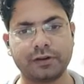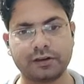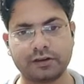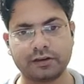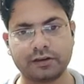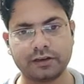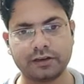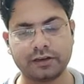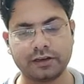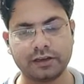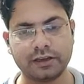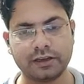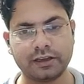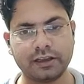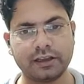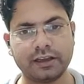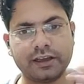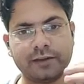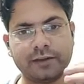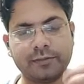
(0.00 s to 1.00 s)
in
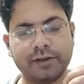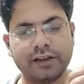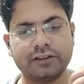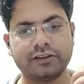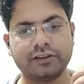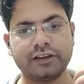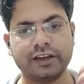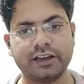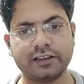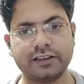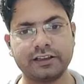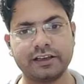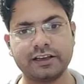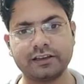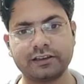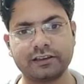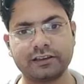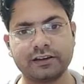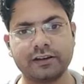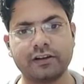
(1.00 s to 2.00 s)
the image,
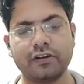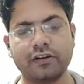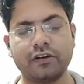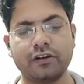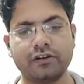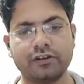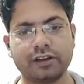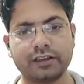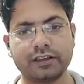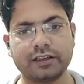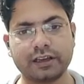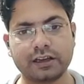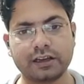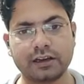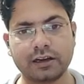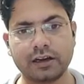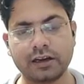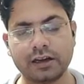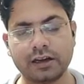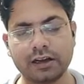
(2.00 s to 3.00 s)
ages, or you can say
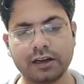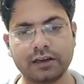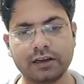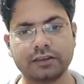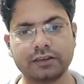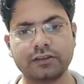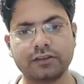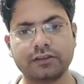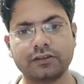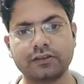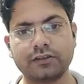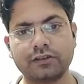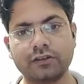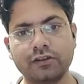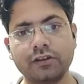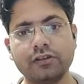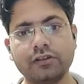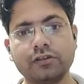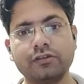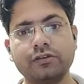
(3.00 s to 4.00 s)
colors,
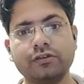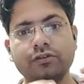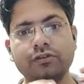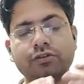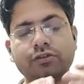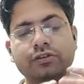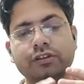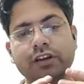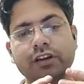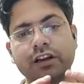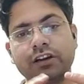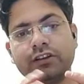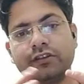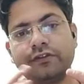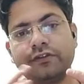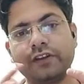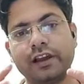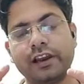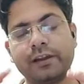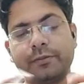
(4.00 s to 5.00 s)
or those kind of
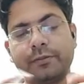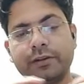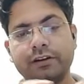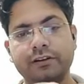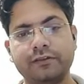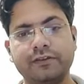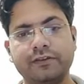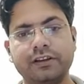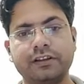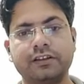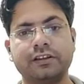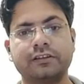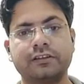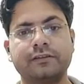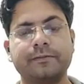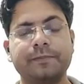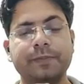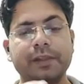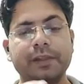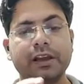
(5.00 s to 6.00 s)
elementary features.
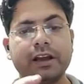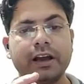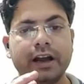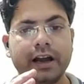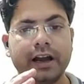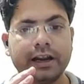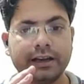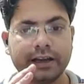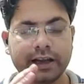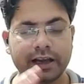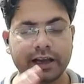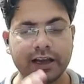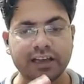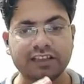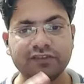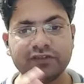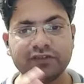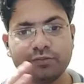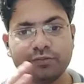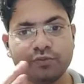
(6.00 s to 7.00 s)
And
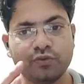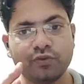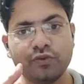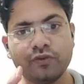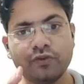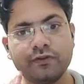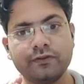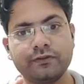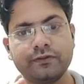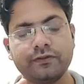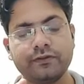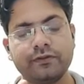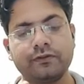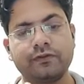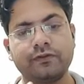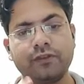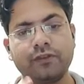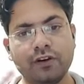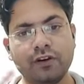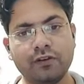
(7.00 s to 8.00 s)
as we move
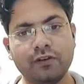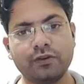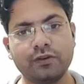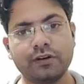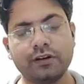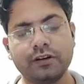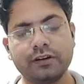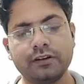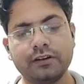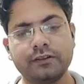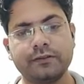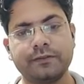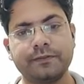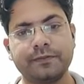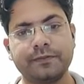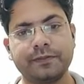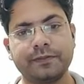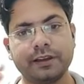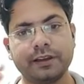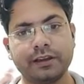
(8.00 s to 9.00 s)
forward
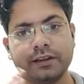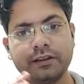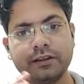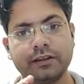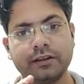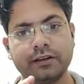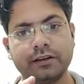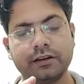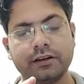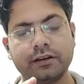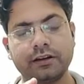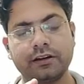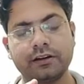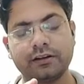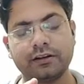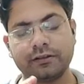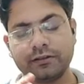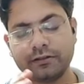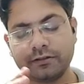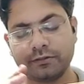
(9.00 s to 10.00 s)
in the
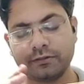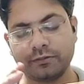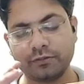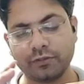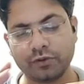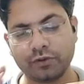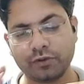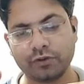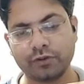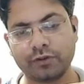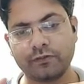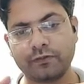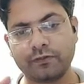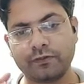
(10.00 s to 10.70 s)
more